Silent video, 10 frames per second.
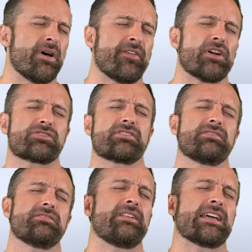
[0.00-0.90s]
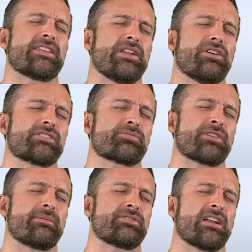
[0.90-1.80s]
But first, like the video,
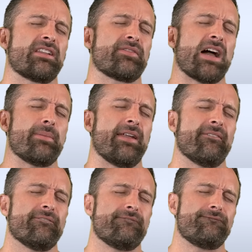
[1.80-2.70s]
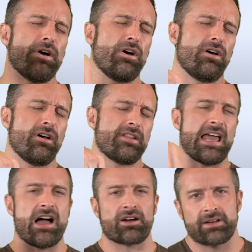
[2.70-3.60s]
subscribe to the channel, leave a comment. Oh,
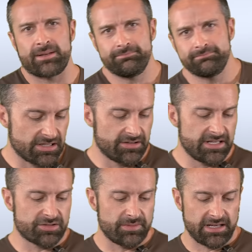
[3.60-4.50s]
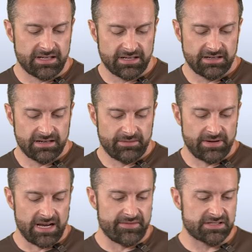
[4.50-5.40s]
the algorithm. So this week,
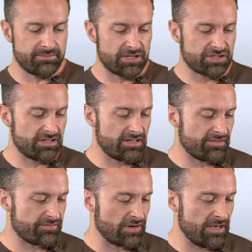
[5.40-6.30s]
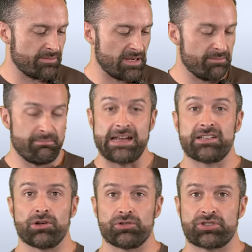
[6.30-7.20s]
we have a submission from Mike
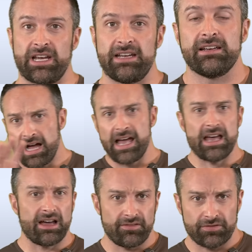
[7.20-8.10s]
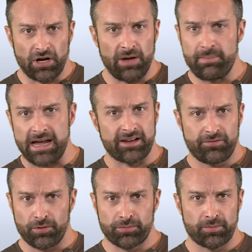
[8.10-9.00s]
Dolce. I have gone back
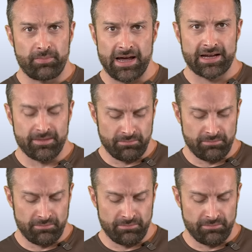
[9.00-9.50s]
and forth with Mike